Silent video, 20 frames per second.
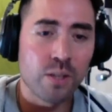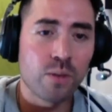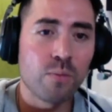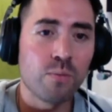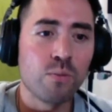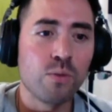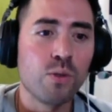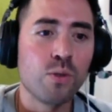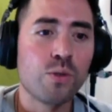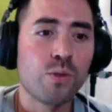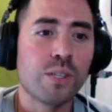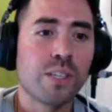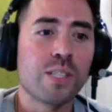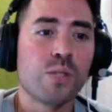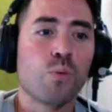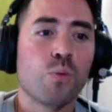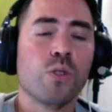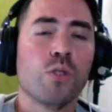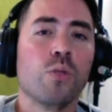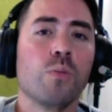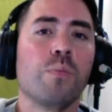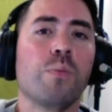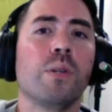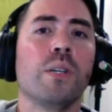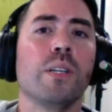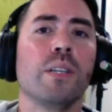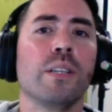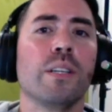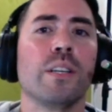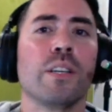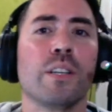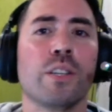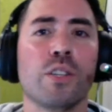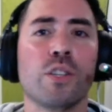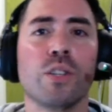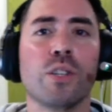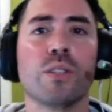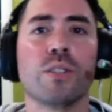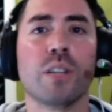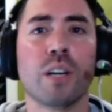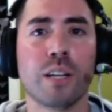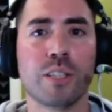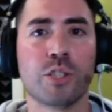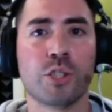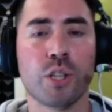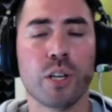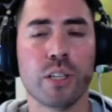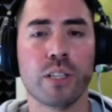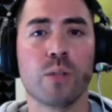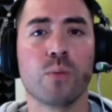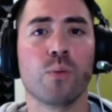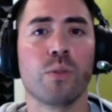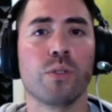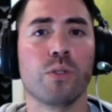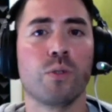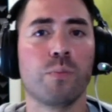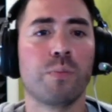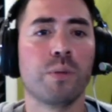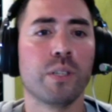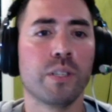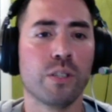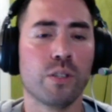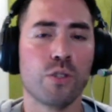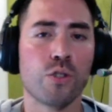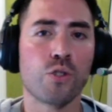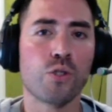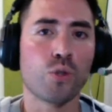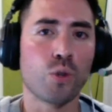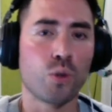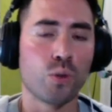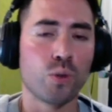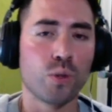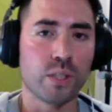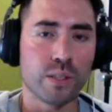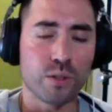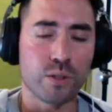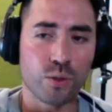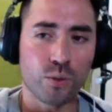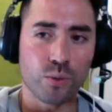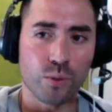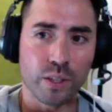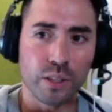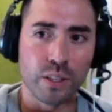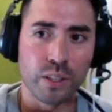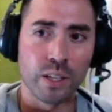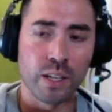Music is when you put your touch on it, when you put your soul into it.